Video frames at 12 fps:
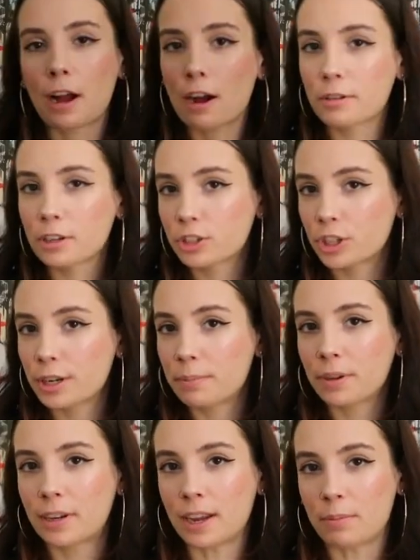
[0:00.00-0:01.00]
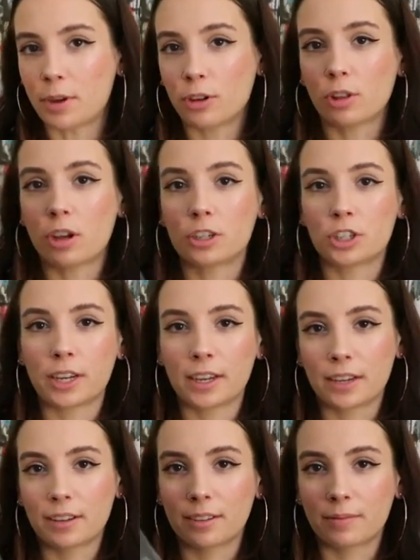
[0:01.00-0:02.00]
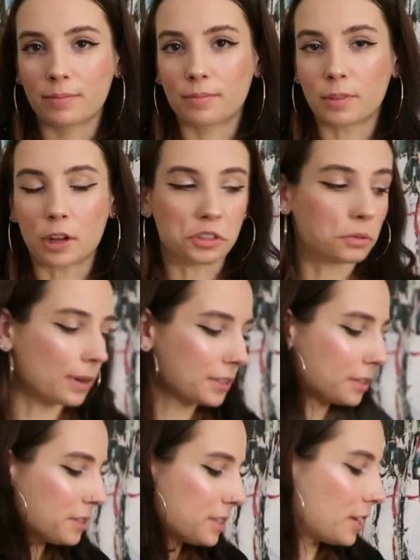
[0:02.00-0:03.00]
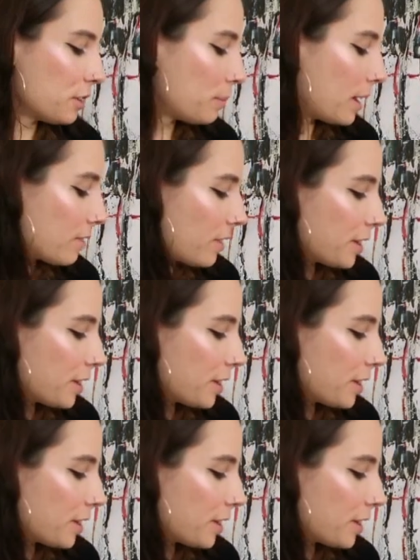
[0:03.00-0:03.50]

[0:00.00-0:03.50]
Power Trip, Nightmare Logic. Also pressed on standard black